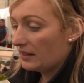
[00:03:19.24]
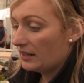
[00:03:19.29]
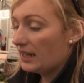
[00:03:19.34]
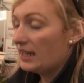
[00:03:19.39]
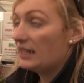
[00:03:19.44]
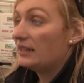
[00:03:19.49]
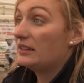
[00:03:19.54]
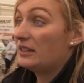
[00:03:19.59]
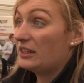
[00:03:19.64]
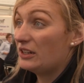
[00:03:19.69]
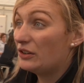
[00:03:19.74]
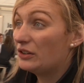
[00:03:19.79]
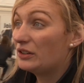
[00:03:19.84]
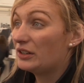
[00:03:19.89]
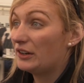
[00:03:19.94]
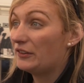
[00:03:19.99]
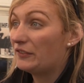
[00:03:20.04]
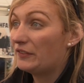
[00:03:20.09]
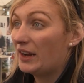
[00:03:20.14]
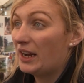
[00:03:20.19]
again the
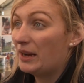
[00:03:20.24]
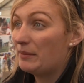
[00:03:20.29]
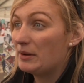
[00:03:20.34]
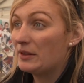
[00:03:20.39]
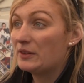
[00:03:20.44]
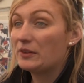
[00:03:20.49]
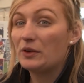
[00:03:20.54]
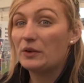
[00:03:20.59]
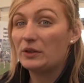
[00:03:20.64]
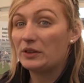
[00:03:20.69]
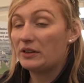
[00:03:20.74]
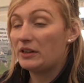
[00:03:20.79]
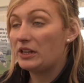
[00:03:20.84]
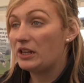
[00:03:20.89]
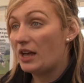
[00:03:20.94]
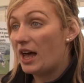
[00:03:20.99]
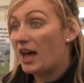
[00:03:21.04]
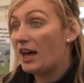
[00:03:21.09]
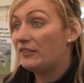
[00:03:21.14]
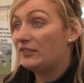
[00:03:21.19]
younger farmers. So
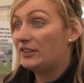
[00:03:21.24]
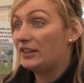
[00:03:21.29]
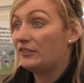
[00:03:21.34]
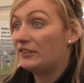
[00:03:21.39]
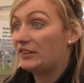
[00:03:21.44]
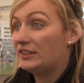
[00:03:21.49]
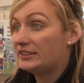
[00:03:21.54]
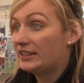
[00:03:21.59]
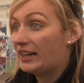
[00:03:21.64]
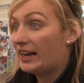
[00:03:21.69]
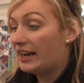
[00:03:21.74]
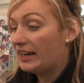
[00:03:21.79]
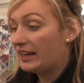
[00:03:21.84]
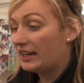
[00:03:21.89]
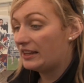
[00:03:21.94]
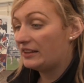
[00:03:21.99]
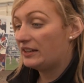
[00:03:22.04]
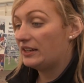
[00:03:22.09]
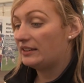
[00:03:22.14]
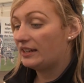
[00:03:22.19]
you have different
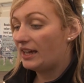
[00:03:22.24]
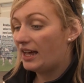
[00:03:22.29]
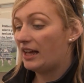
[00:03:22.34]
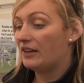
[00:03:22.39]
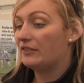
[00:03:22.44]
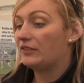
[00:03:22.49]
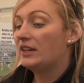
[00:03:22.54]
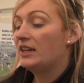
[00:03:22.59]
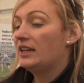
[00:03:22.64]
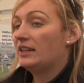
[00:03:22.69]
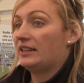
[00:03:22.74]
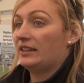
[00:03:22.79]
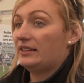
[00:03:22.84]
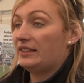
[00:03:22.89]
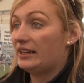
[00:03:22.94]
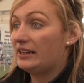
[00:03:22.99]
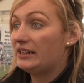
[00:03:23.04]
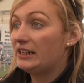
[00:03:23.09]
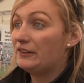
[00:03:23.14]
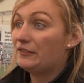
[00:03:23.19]
targets. You'd have the
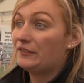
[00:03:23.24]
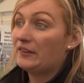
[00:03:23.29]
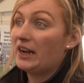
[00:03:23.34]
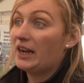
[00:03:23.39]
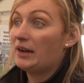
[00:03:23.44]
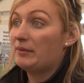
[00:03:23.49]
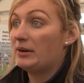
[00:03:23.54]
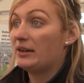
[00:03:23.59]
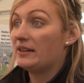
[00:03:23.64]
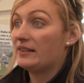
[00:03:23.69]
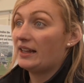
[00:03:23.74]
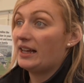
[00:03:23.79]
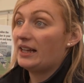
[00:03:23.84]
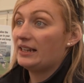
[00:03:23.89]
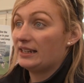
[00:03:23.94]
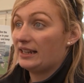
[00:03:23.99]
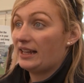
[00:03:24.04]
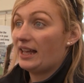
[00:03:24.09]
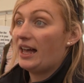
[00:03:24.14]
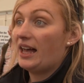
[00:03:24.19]
dairy farmers
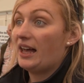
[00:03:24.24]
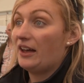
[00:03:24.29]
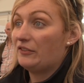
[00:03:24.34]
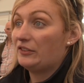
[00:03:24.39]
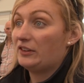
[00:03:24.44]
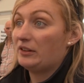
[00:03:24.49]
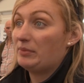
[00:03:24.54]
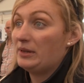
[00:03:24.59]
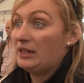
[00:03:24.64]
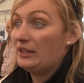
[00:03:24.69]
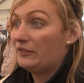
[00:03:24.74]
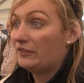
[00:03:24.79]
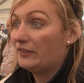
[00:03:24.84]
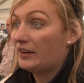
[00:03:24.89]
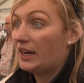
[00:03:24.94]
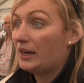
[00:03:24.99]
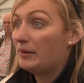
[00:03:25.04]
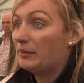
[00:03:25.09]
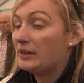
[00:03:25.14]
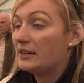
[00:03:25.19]
and the calf to beef
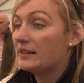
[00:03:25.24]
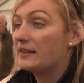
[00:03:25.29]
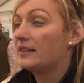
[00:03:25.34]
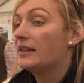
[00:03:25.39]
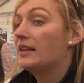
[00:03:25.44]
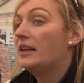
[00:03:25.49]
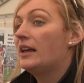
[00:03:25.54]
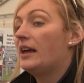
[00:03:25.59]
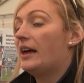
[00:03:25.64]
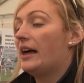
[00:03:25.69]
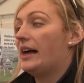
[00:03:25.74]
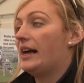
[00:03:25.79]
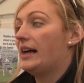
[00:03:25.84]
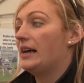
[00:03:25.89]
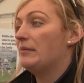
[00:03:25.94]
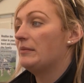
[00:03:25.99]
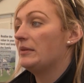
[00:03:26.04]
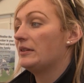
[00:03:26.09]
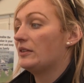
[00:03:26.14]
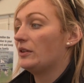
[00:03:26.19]
farmers.
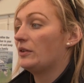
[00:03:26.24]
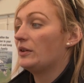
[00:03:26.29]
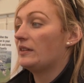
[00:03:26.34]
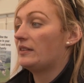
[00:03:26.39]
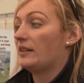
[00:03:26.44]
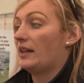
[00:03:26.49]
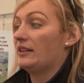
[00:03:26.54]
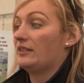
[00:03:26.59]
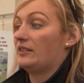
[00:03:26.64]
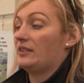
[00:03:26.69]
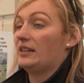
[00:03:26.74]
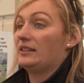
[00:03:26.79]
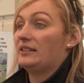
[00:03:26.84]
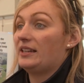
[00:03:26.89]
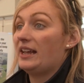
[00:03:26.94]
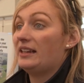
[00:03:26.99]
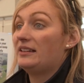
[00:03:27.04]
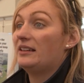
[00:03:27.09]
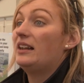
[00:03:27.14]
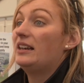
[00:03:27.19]
So as I said,
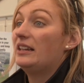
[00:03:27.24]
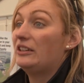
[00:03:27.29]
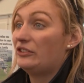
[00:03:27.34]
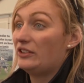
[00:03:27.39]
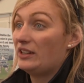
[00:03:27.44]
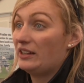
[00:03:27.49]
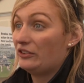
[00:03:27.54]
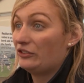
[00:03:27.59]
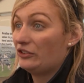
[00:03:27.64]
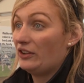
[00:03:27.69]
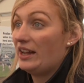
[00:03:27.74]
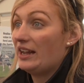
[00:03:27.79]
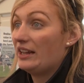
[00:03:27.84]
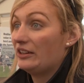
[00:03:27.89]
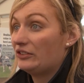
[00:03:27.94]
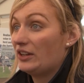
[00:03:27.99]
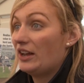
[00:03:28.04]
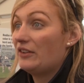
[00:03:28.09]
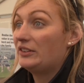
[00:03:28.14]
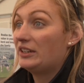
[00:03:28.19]
technology has
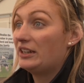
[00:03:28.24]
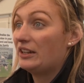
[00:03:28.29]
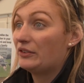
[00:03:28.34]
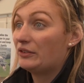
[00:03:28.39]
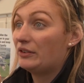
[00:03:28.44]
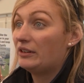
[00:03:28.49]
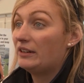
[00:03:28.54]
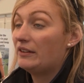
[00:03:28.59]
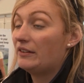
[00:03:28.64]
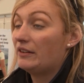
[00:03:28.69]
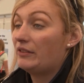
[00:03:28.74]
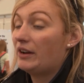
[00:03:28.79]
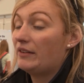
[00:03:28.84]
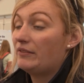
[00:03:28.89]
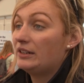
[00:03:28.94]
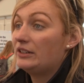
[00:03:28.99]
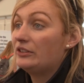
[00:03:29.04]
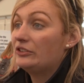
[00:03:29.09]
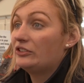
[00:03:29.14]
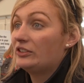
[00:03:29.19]
changed. Everything's
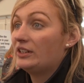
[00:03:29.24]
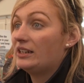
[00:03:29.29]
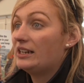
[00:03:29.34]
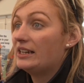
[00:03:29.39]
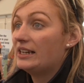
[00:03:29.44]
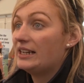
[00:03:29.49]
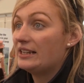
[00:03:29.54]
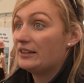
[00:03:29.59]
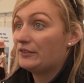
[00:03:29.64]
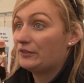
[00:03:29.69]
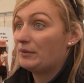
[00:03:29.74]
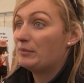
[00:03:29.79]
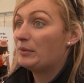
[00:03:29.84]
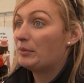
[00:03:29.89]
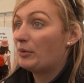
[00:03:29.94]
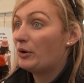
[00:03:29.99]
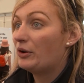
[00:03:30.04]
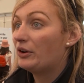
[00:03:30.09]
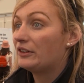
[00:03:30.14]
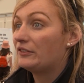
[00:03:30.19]
revolutionised from the
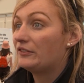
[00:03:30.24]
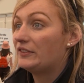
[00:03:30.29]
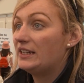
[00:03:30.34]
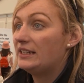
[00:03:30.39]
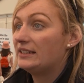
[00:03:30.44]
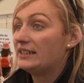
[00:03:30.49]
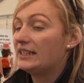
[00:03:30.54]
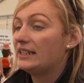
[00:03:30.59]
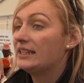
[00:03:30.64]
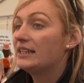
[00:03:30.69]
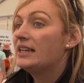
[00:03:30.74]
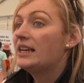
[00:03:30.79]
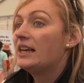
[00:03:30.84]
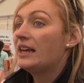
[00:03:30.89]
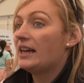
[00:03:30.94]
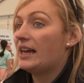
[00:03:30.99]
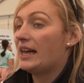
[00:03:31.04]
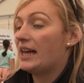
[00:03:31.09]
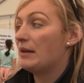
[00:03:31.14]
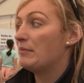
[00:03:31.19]
bucket feeding.
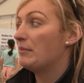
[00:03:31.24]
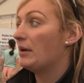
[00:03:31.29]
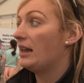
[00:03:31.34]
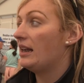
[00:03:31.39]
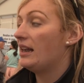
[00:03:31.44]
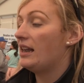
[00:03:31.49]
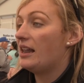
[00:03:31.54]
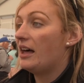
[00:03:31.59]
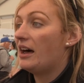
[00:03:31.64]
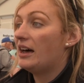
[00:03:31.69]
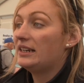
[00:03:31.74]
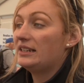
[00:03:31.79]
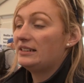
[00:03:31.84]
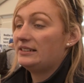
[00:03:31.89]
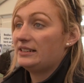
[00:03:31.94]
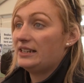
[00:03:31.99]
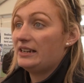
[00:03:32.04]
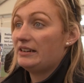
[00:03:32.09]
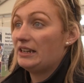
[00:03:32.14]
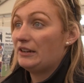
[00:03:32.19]
A lot of
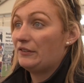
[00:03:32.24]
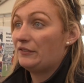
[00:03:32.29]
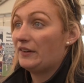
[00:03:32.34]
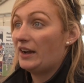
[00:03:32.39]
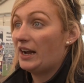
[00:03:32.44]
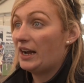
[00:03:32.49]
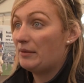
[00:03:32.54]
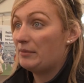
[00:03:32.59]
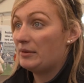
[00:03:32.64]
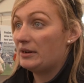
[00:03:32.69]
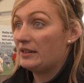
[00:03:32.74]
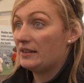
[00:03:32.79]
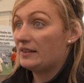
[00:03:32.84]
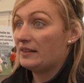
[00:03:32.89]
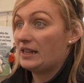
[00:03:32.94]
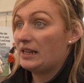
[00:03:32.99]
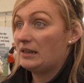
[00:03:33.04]
dairy farmers